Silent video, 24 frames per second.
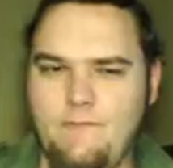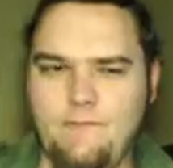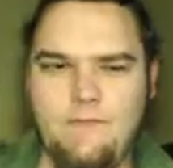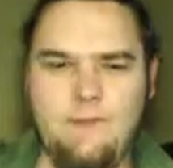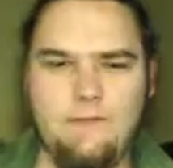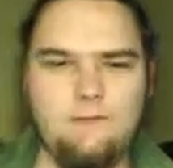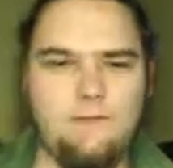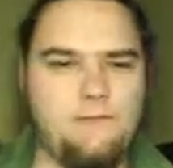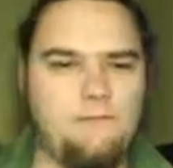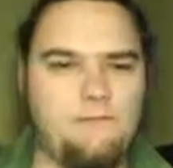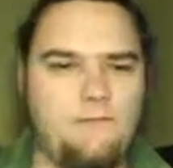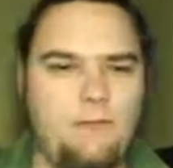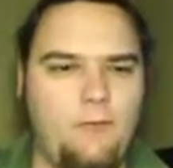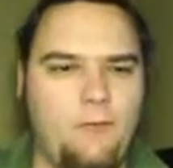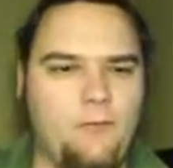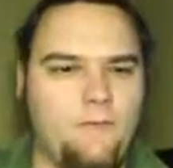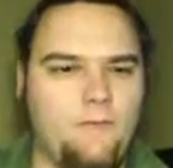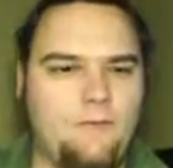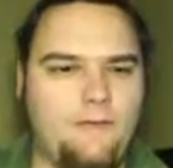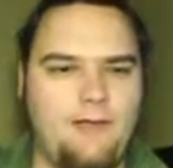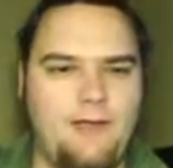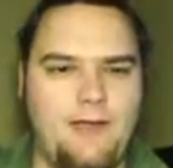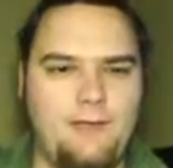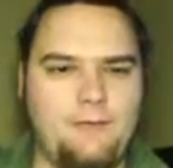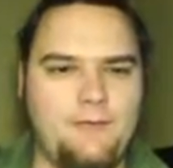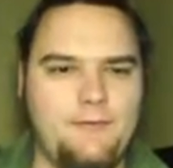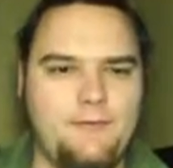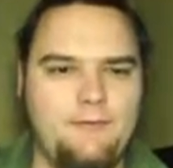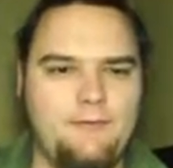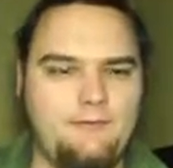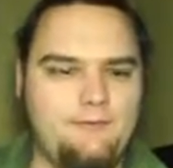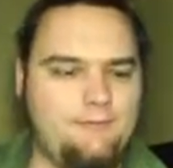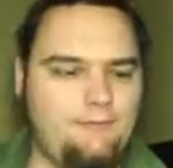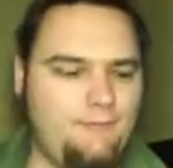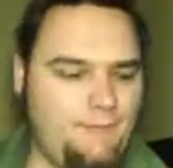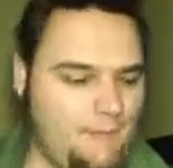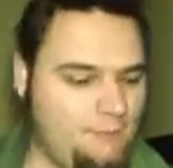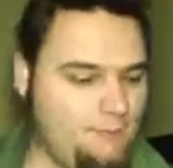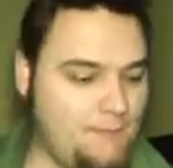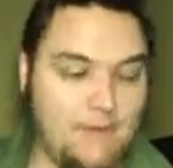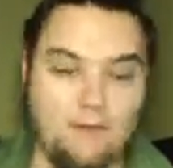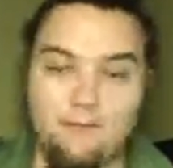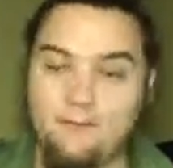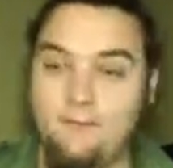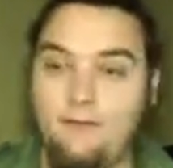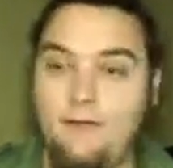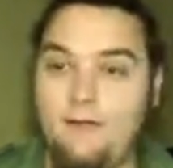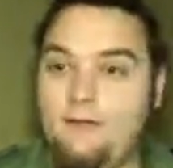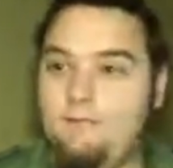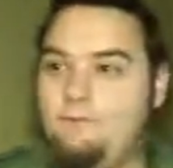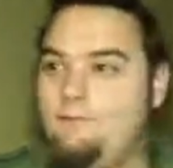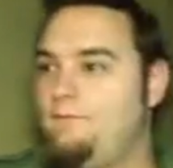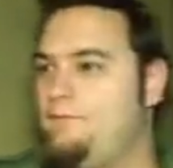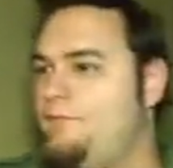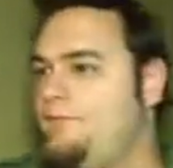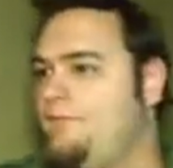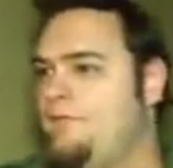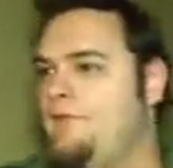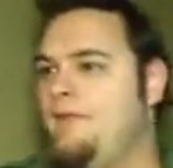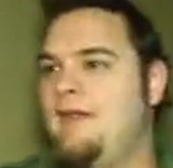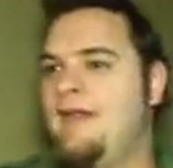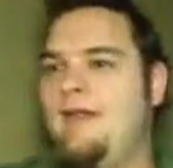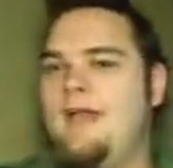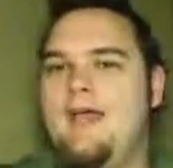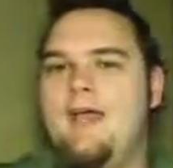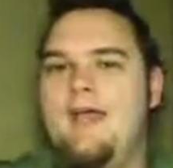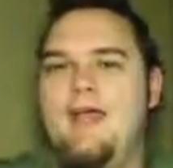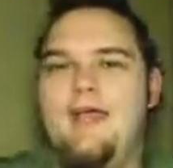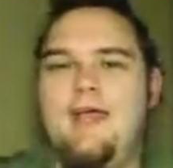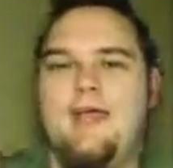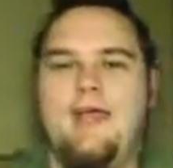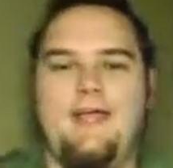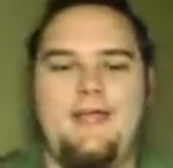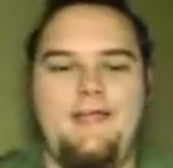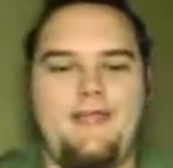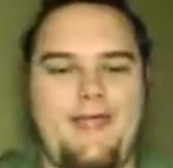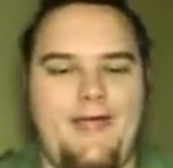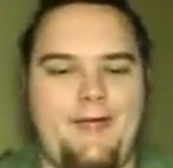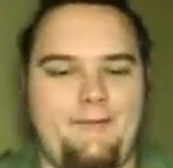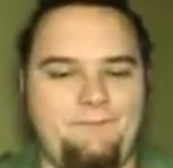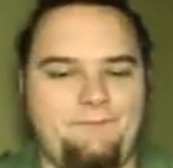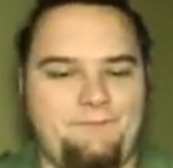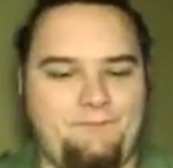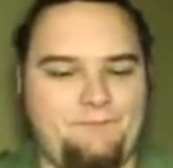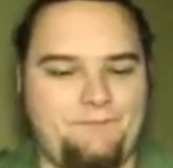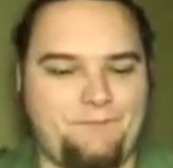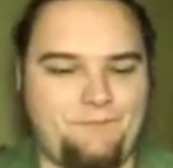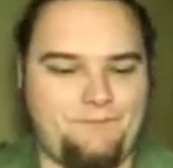Stupid Forrest Gump. He better run. Now,